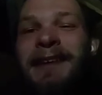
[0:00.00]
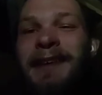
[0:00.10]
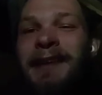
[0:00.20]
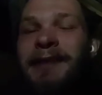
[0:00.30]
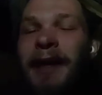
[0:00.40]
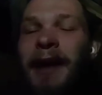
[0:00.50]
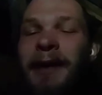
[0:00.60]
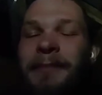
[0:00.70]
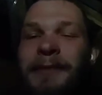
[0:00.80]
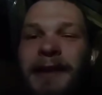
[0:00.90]
He
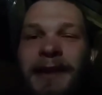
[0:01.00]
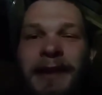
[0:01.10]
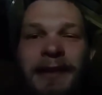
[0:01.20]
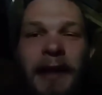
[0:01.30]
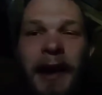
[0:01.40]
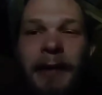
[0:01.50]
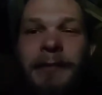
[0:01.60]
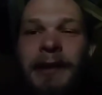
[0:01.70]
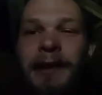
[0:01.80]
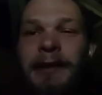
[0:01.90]
climbed and he
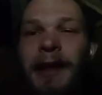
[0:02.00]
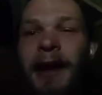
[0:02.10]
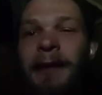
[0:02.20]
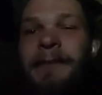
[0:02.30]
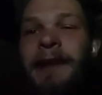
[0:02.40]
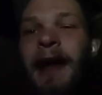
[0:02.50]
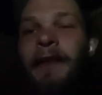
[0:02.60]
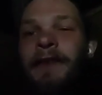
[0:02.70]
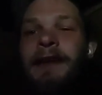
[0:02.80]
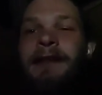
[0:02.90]
climbed and he climbed, and
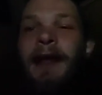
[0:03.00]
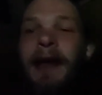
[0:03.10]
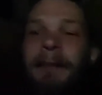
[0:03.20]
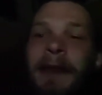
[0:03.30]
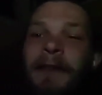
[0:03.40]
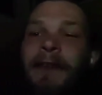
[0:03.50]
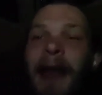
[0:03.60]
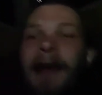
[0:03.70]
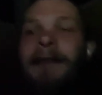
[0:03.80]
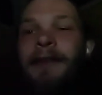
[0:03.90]
as he climbed, he
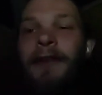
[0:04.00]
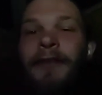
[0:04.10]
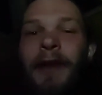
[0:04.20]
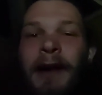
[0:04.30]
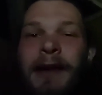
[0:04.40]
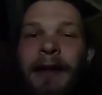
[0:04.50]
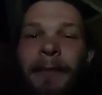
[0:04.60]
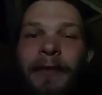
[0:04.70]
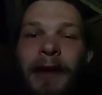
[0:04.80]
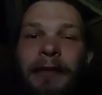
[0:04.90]
sang a little song to
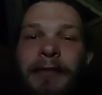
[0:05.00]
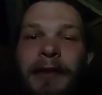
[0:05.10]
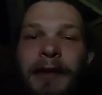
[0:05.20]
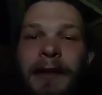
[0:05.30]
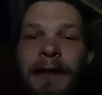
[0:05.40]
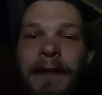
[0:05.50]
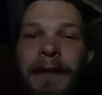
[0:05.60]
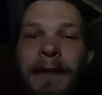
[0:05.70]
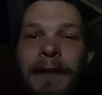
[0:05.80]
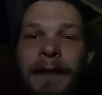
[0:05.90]
himself.
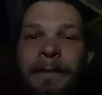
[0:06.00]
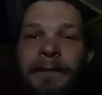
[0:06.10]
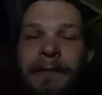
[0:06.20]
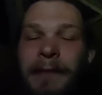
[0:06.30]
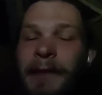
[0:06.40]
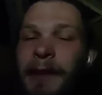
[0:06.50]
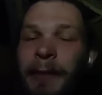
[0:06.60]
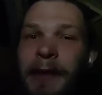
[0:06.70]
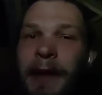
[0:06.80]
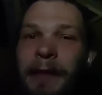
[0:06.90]
It
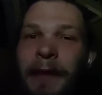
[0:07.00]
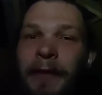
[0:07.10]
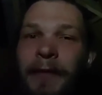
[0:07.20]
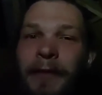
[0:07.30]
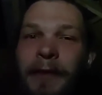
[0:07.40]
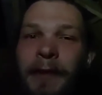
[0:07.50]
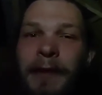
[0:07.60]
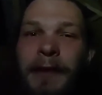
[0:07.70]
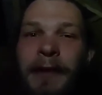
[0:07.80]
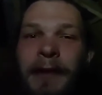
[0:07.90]
went like this.
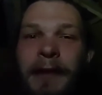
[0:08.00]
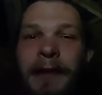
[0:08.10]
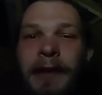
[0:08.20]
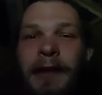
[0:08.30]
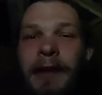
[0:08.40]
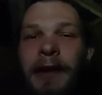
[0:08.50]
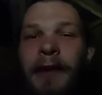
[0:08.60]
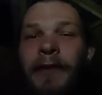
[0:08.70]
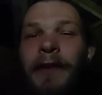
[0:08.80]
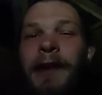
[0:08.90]

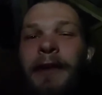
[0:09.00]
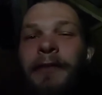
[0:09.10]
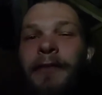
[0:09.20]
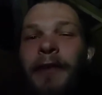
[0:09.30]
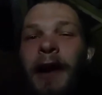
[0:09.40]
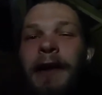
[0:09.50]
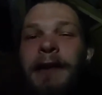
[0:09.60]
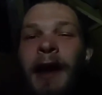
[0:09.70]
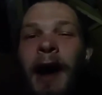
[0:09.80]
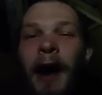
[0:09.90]
Isn't it
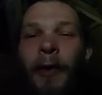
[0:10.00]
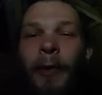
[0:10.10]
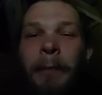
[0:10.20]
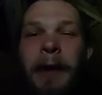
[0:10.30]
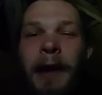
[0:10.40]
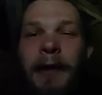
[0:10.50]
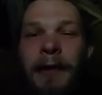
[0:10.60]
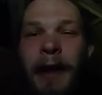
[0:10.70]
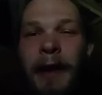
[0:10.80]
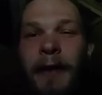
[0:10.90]
funny how a bear
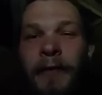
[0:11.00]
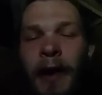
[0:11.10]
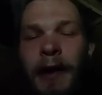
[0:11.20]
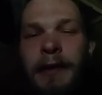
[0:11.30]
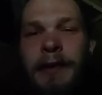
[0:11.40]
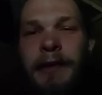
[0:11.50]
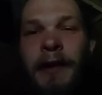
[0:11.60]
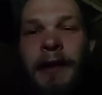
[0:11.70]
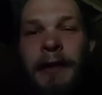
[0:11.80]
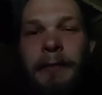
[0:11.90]
likes honey?
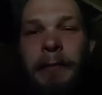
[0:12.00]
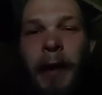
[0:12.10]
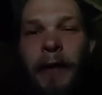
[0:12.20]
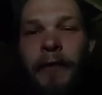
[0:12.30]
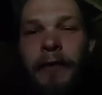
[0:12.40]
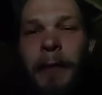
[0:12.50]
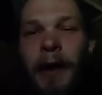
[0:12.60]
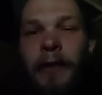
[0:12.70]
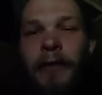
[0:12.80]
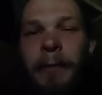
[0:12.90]
Buzz,
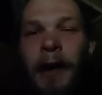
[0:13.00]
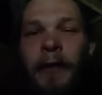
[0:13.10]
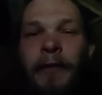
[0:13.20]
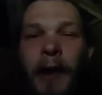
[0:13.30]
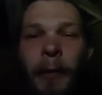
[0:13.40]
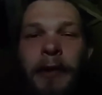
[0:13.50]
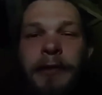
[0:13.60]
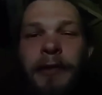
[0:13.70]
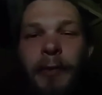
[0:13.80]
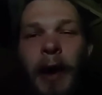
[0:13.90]
buzz, buzz, I
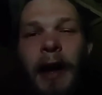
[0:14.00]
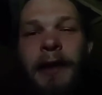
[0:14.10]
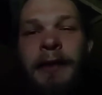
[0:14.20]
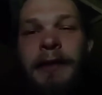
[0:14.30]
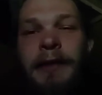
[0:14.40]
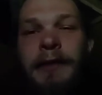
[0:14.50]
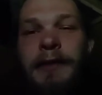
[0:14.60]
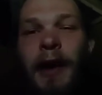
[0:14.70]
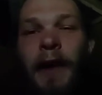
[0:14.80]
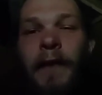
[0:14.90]
wonder why he
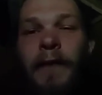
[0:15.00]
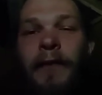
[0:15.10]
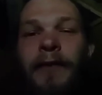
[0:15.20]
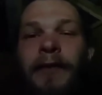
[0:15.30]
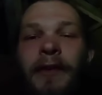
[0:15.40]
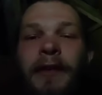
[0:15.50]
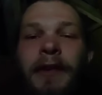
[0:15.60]
does.